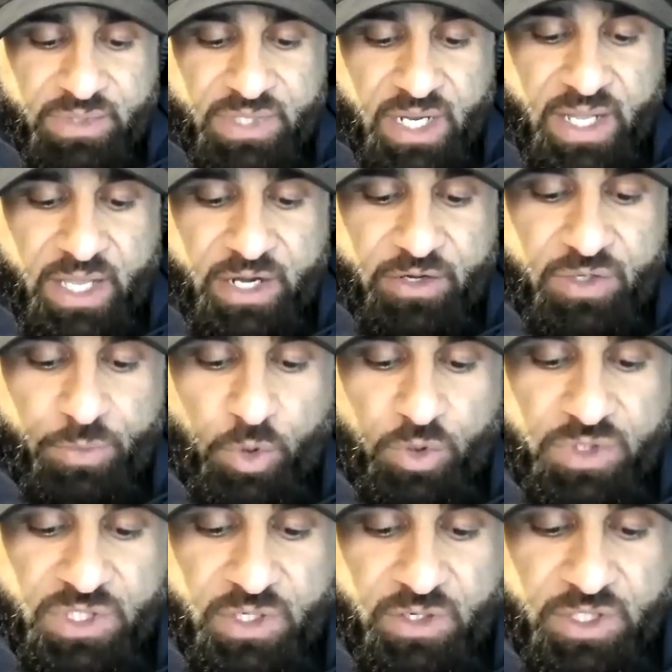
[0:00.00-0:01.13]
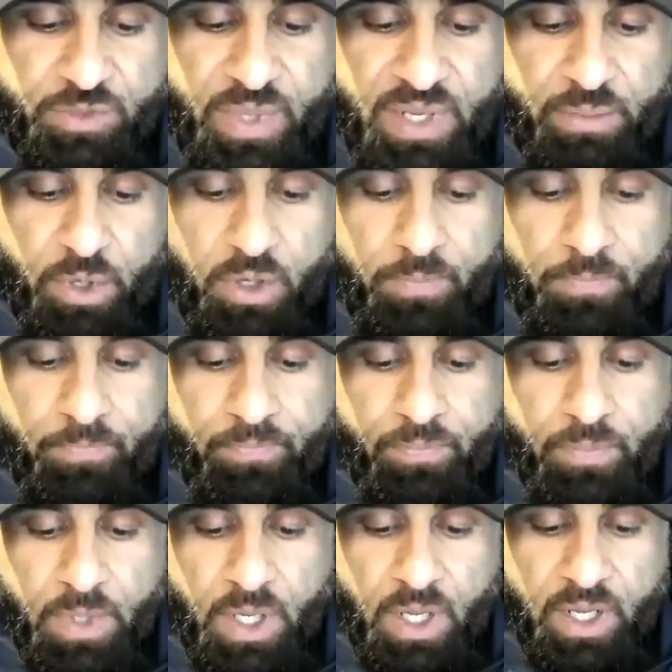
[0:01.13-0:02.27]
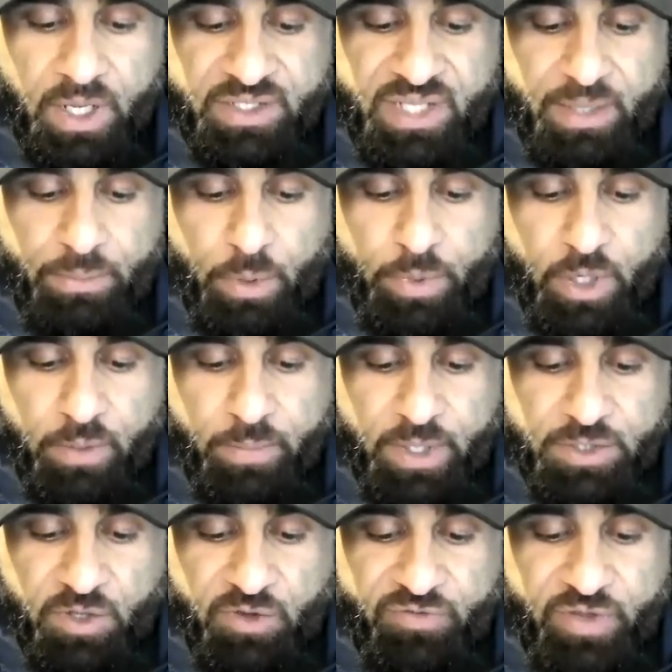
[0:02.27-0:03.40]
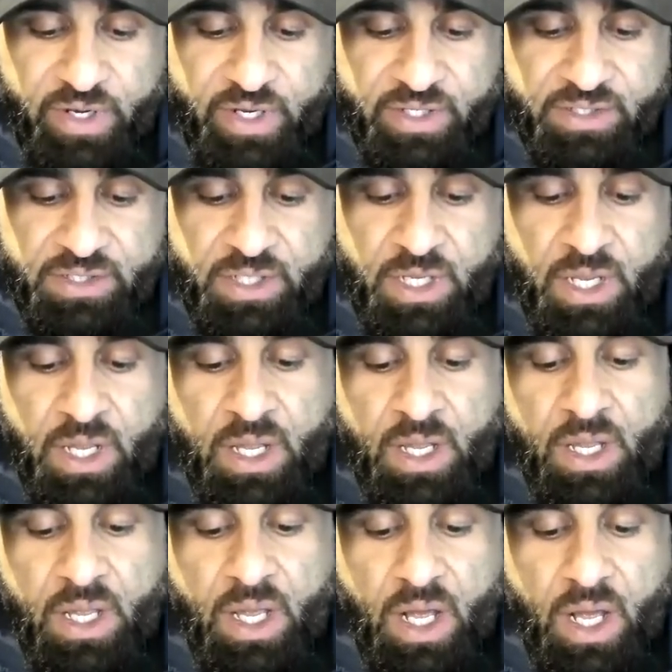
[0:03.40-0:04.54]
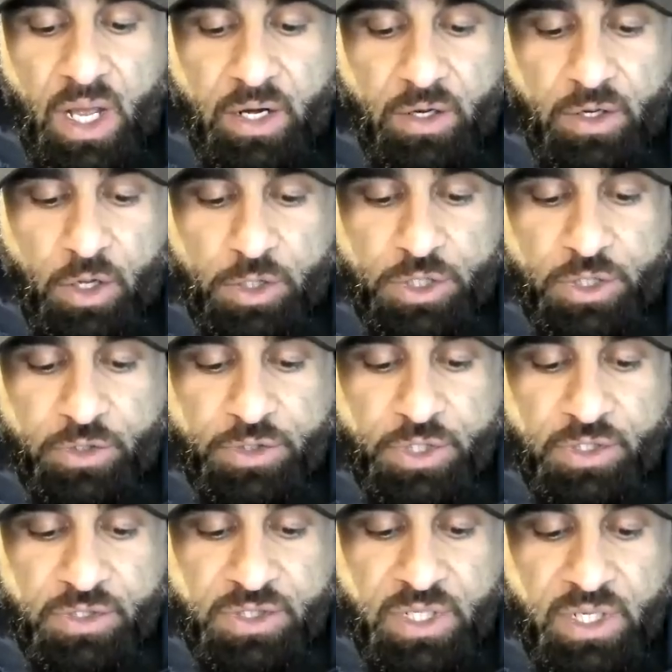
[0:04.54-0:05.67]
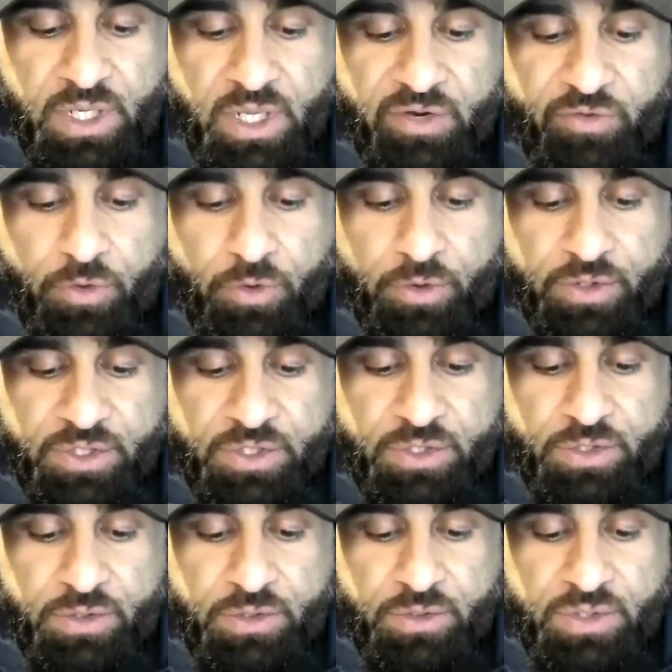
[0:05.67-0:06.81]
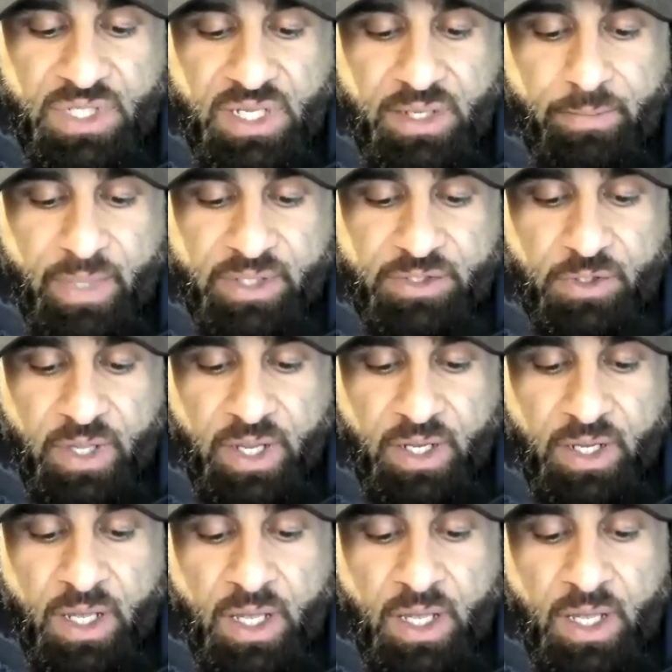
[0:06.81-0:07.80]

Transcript: that cater to more serious people? Example, Pure Muscle and Fitness, Iron Culture New Jersey, and of course, Team Muscle Inc.